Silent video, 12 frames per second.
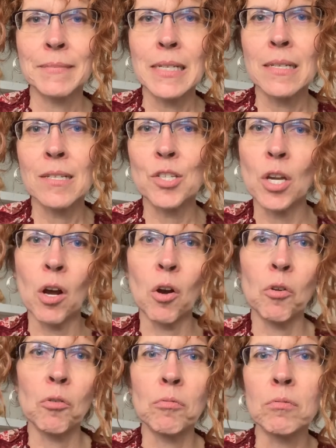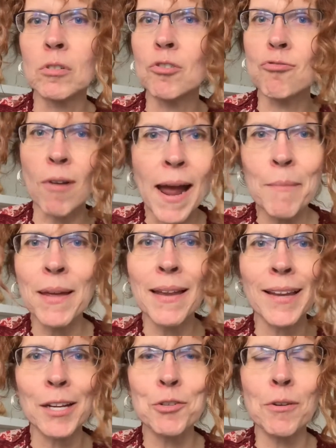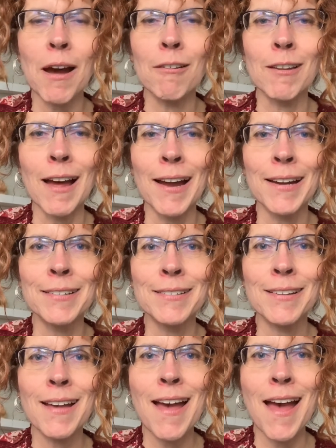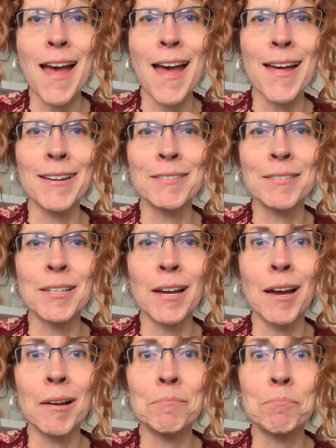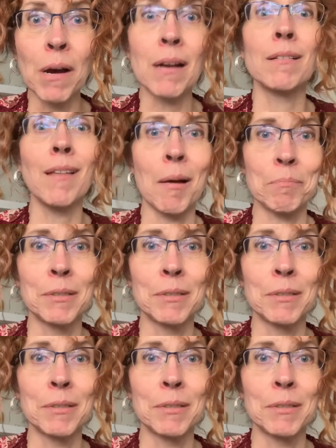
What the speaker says: So grab that lecture outline and buckle up.